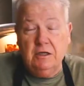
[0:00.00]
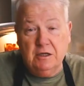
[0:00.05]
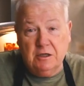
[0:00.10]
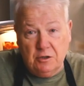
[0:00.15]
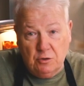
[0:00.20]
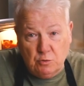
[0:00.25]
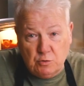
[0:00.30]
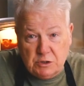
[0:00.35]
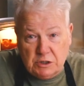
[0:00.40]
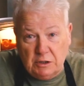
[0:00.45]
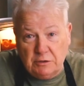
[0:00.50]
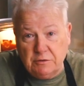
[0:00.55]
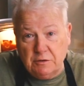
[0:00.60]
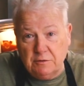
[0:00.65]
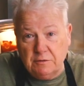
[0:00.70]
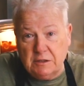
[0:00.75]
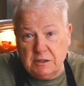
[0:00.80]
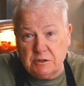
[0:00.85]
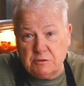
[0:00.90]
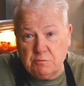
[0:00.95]
You can also
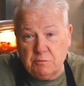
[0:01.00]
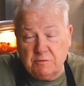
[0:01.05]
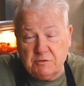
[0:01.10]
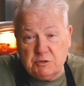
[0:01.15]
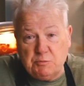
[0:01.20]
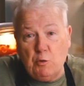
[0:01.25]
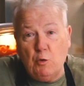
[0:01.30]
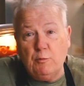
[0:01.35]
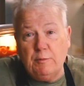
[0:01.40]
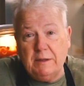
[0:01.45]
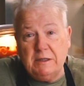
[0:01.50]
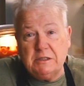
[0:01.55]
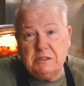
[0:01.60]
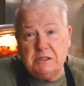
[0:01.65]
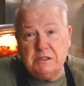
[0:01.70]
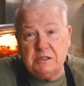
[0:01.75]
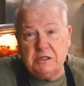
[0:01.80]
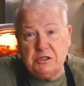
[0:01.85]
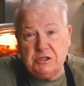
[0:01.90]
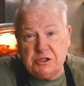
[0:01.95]
do this with small
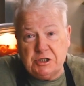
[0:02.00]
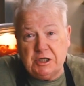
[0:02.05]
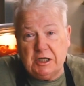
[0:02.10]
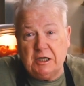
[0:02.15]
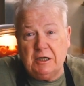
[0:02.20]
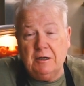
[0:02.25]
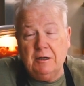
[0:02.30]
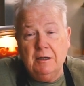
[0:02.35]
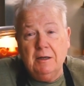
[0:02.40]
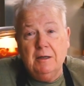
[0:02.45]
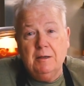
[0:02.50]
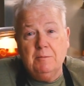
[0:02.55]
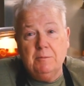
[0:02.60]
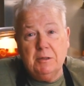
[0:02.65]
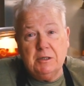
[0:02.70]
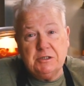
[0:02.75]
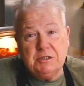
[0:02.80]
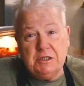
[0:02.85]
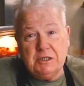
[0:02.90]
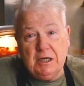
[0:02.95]
pieces of chicken,
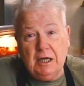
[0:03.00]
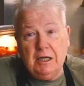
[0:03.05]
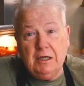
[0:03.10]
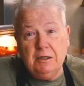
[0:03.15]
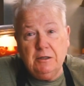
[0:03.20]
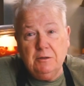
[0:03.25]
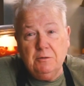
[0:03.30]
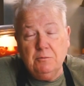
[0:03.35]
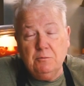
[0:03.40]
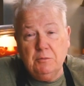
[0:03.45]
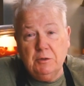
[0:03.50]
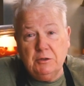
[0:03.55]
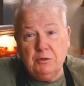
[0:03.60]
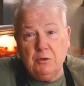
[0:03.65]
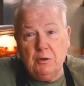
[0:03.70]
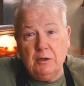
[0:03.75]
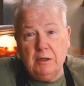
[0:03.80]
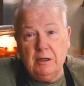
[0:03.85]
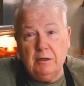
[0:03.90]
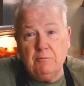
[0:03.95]
but today we're
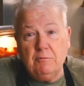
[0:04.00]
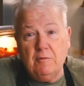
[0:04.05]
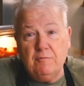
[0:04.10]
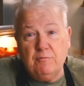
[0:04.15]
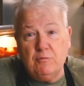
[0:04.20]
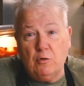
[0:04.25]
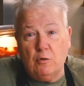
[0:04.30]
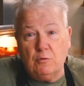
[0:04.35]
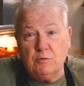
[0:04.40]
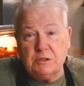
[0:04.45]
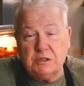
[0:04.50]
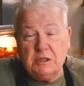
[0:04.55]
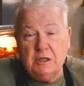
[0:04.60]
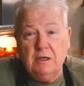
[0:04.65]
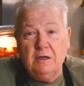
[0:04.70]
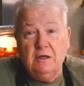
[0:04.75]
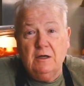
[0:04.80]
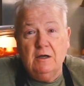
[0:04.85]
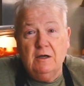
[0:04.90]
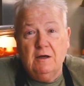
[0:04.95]
doing it with prawns.
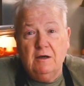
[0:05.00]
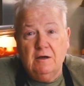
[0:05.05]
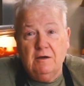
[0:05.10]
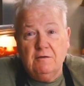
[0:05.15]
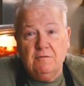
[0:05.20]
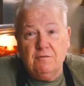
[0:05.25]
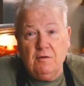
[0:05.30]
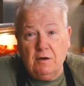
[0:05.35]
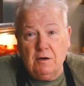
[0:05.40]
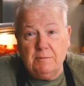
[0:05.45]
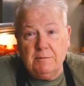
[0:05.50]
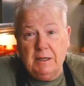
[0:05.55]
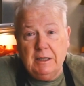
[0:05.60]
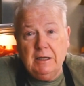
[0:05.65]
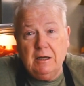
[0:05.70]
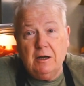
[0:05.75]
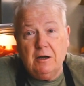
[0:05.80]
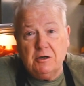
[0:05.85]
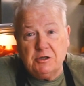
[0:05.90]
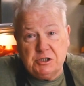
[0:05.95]
Follow me
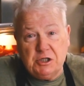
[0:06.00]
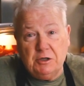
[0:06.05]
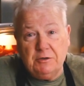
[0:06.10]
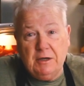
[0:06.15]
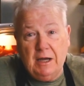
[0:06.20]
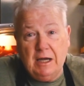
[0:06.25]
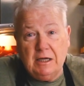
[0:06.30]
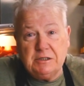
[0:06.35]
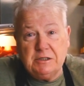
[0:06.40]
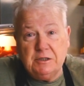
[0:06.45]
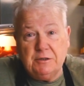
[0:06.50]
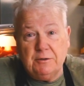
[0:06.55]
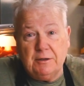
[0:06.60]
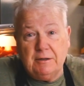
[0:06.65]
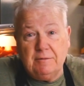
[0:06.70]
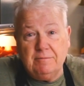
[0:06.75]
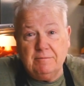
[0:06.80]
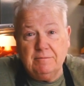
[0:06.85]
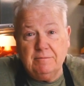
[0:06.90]
and I'll show you how to do it.